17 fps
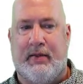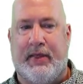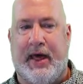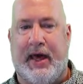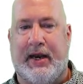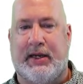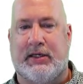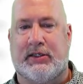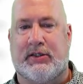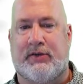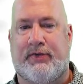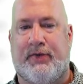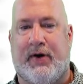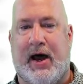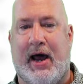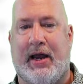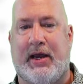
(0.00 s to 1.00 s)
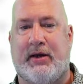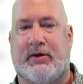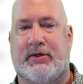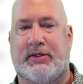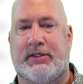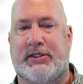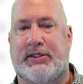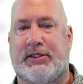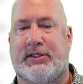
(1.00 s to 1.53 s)
that is
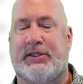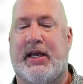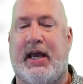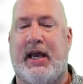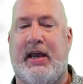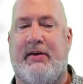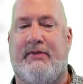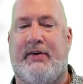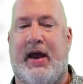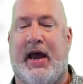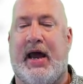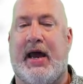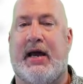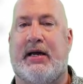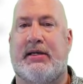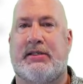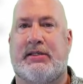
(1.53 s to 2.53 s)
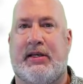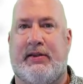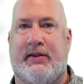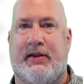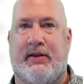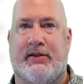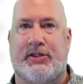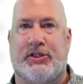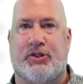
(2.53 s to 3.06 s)
File, Save As, and
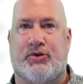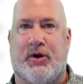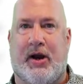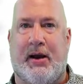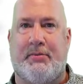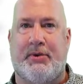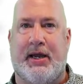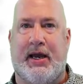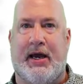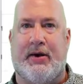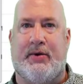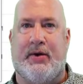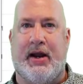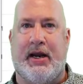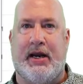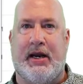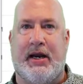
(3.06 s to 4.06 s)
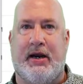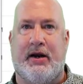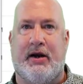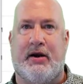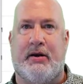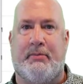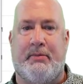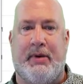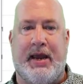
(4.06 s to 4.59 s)
then this drop down right
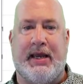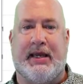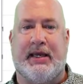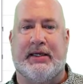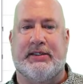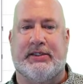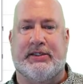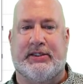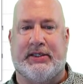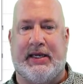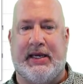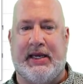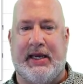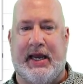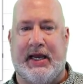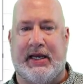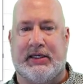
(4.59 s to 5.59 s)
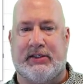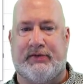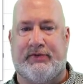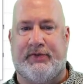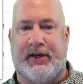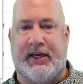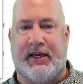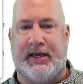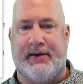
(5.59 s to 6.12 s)
here, make it
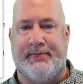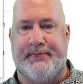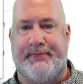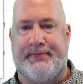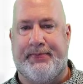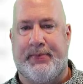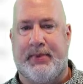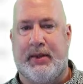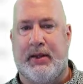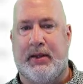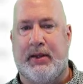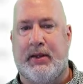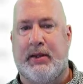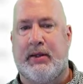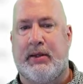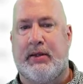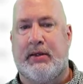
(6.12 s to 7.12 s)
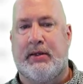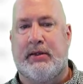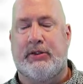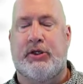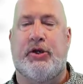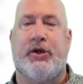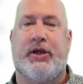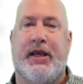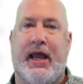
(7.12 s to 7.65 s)
CSV.
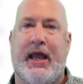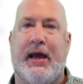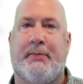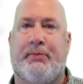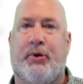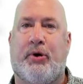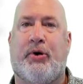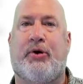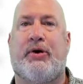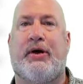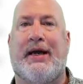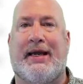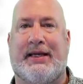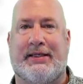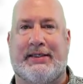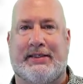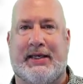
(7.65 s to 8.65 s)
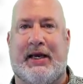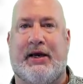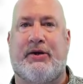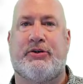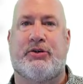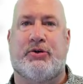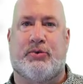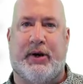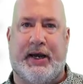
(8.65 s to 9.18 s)
So you can't pull
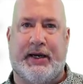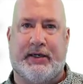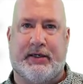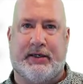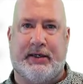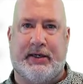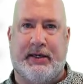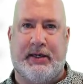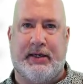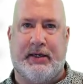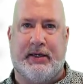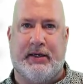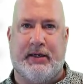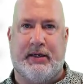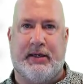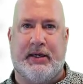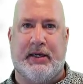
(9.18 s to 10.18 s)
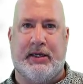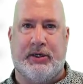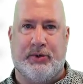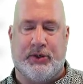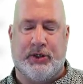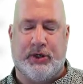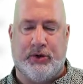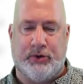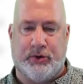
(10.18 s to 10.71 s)
Excel directly into
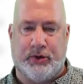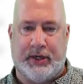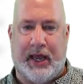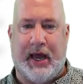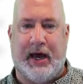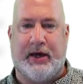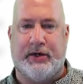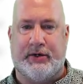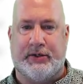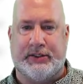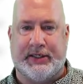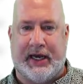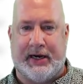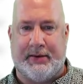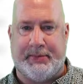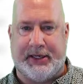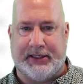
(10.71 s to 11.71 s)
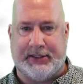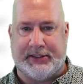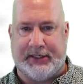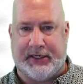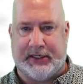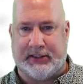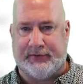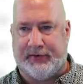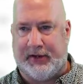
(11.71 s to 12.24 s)
a Google Calendar. It's got to be a
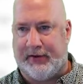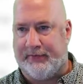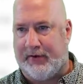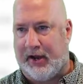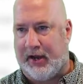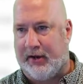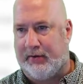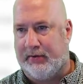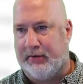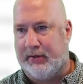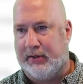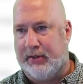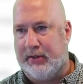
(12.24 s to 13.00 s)
CSV file.